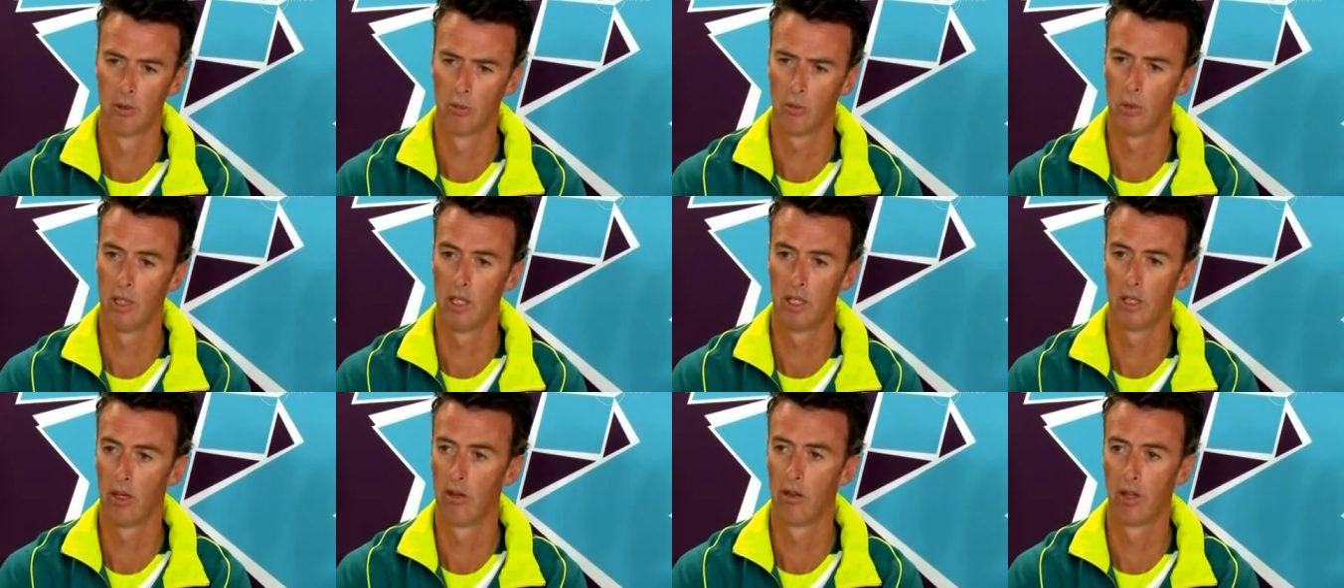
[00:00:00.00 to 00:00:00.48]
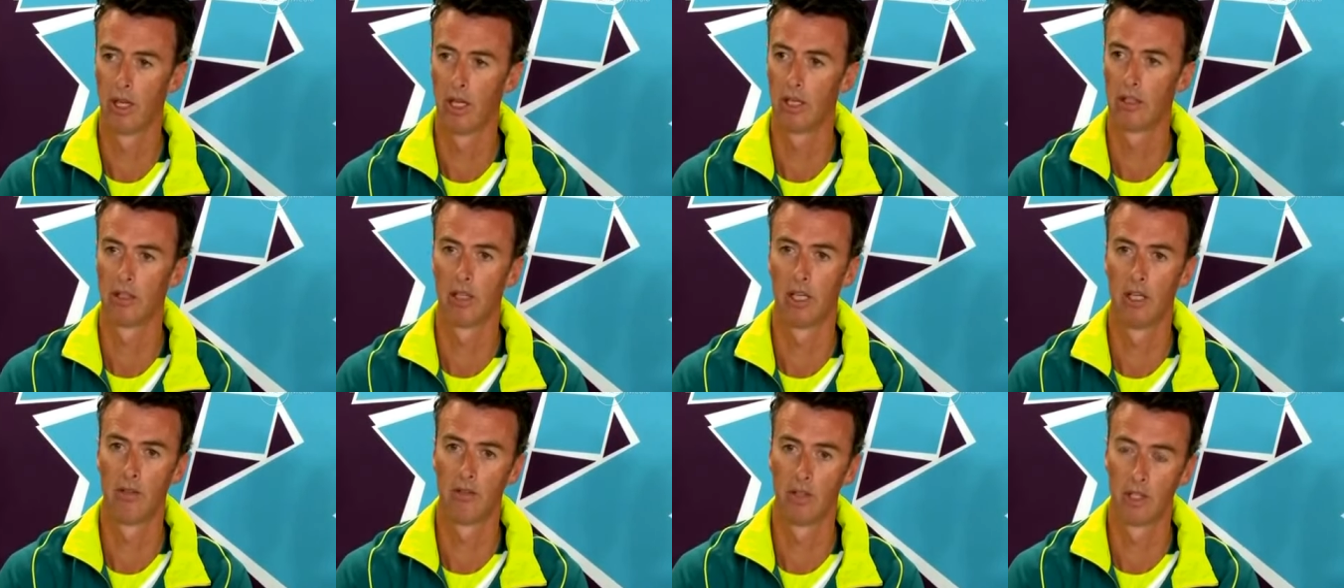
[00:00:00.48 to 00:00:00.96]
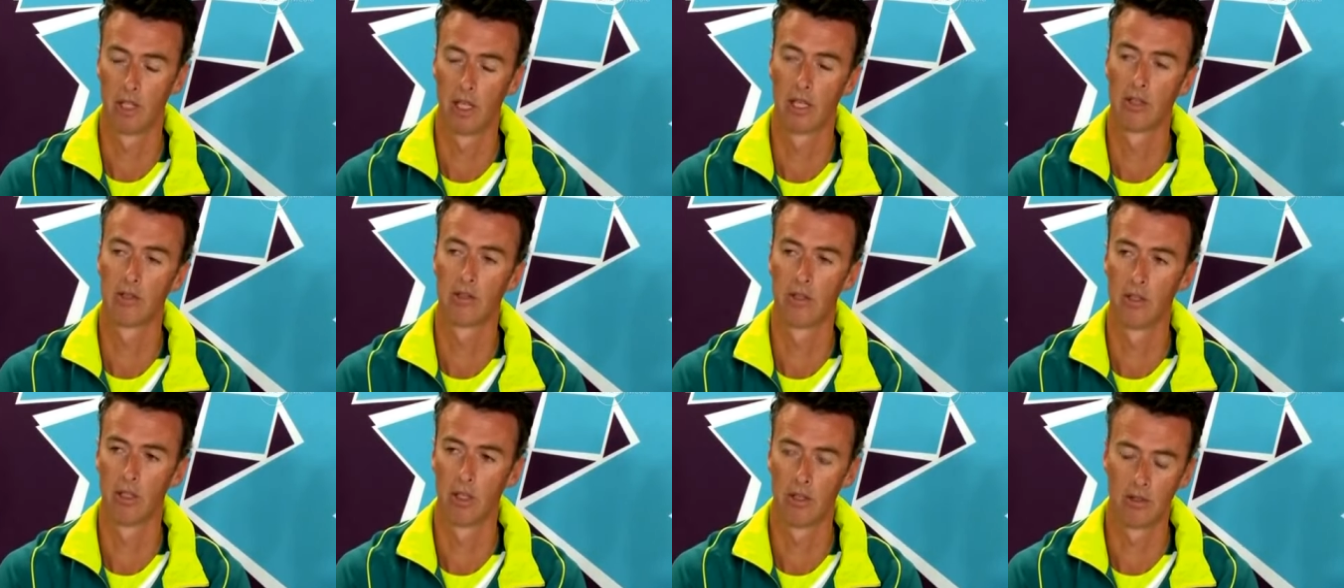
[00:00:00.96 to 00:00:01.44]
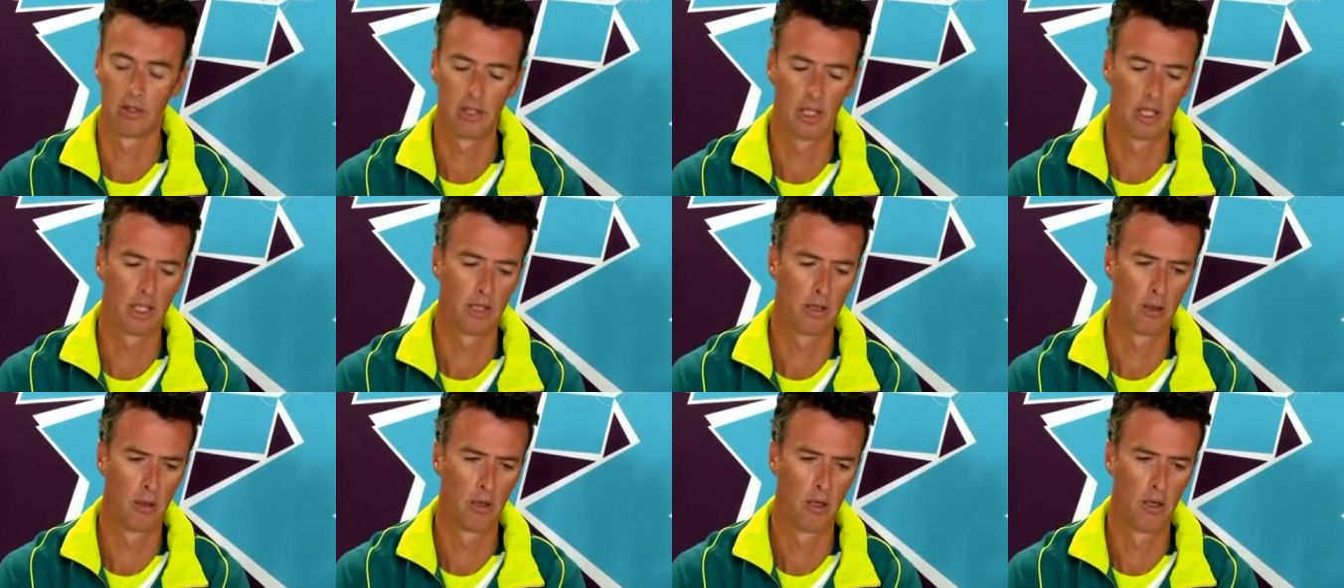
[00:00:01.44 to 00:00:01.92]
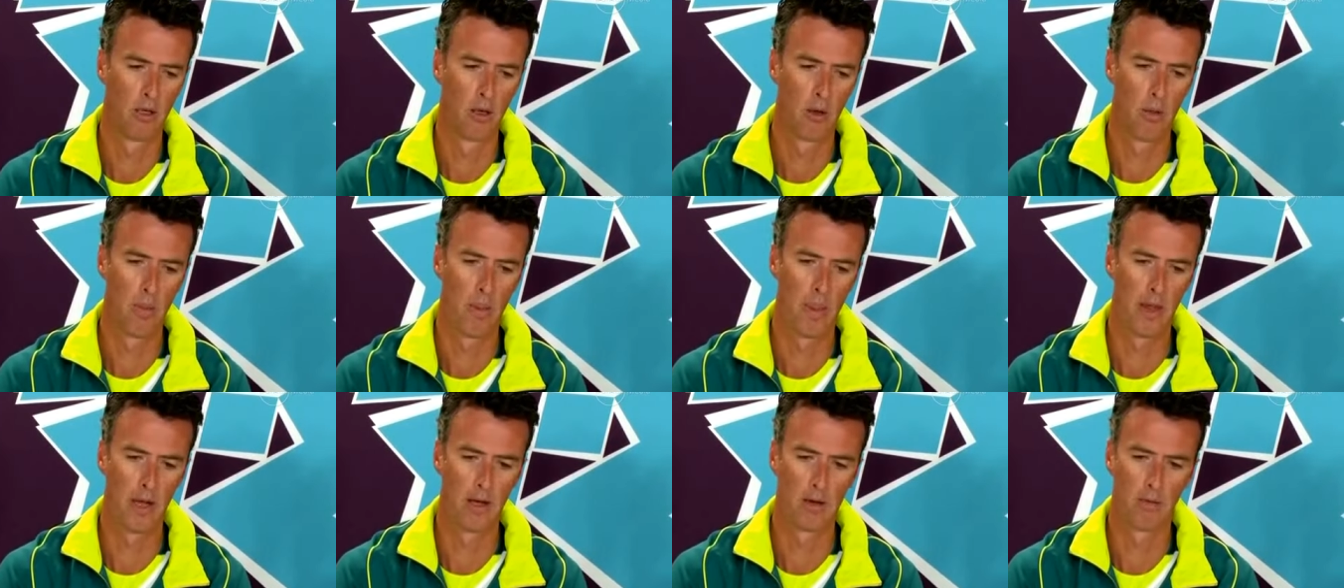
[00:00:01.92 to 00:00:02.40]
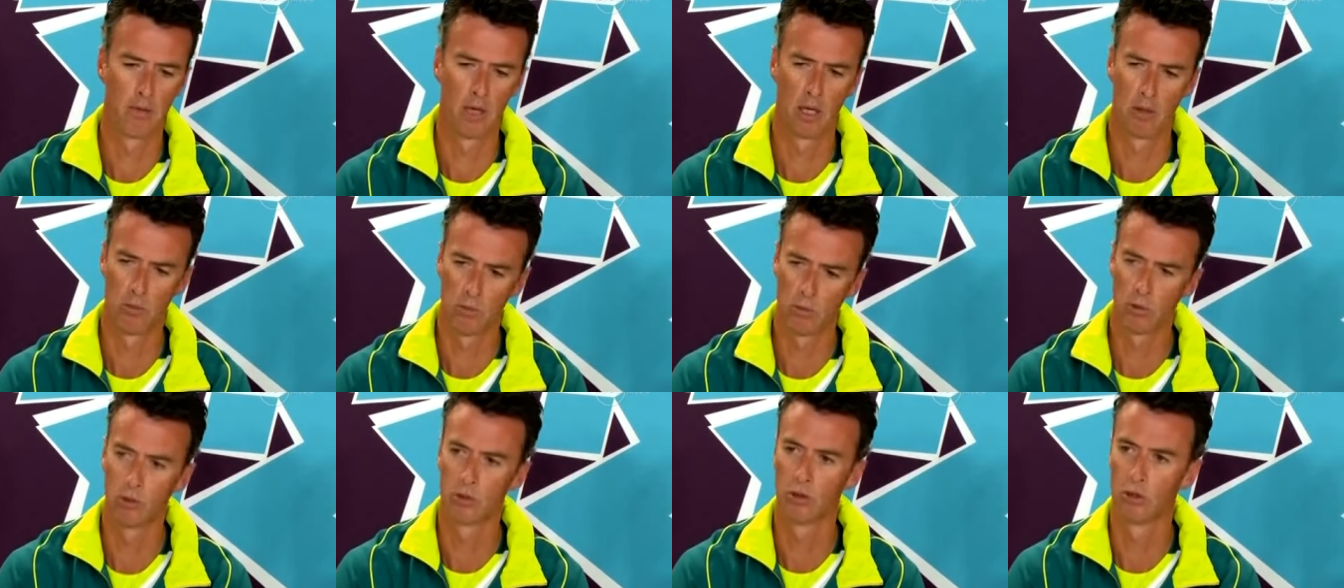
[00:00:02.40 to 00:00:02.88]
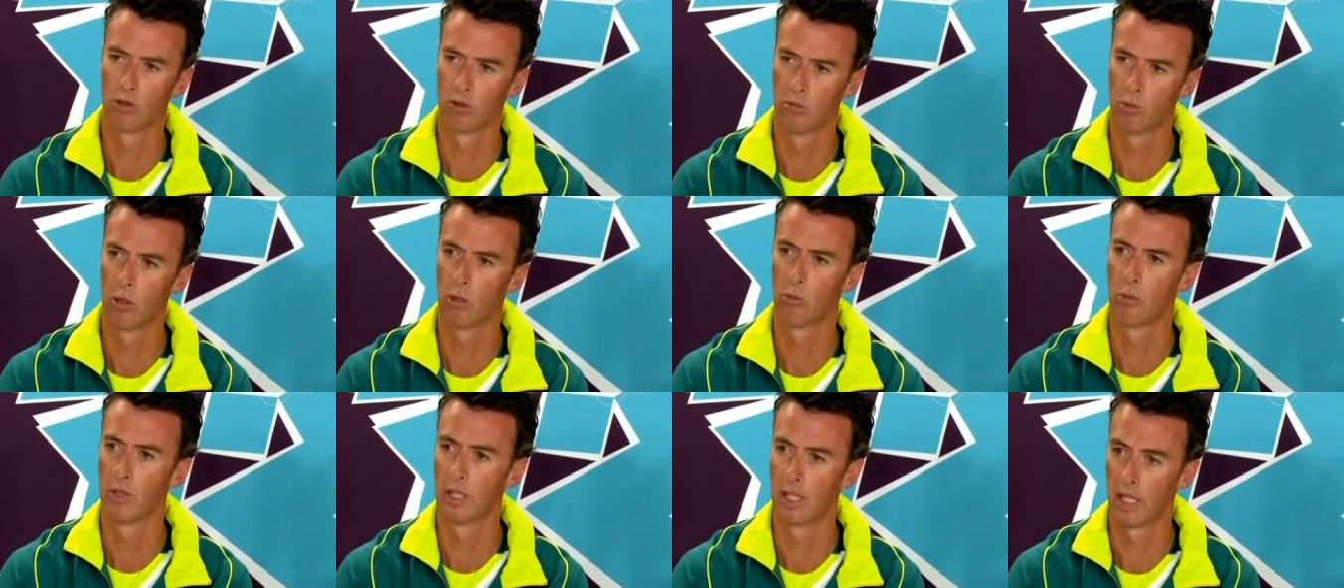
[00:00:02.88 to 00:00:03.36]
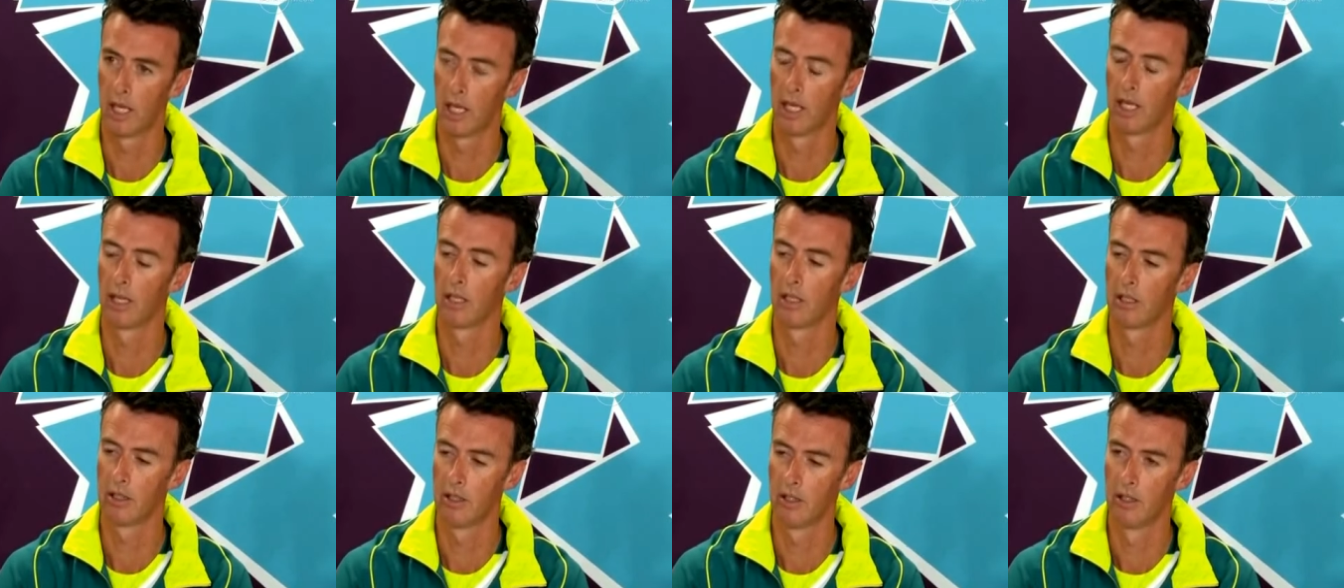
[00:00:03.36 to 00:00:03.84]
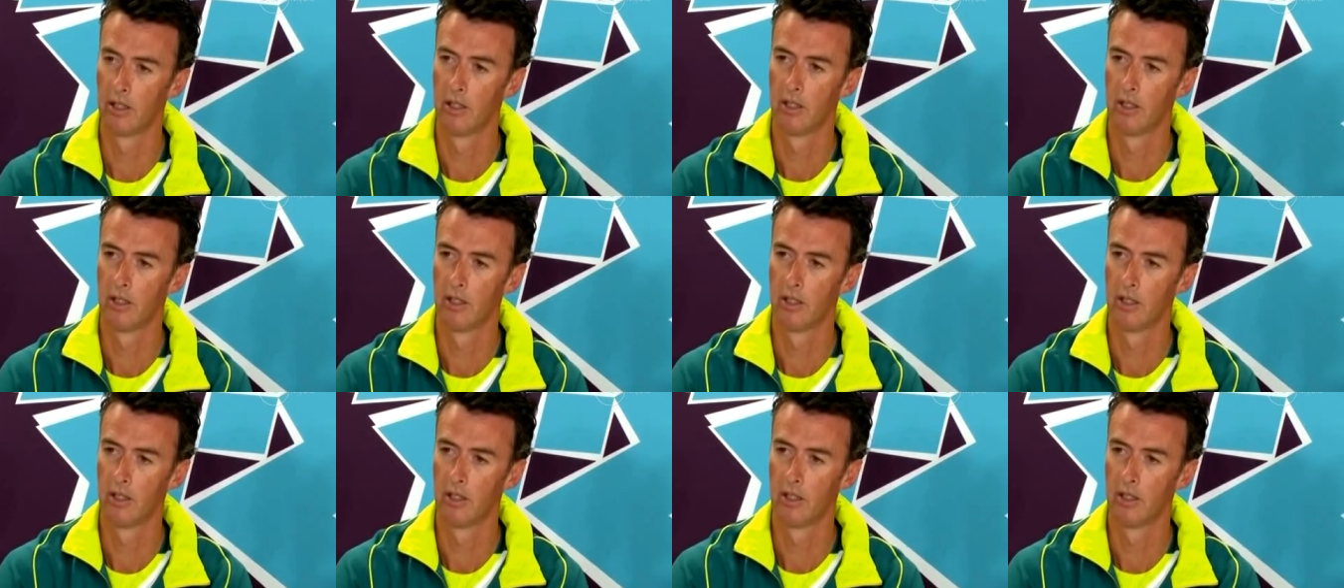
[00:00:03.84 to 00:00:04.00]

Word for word: We know that every country knows that, um, and we'll do what we can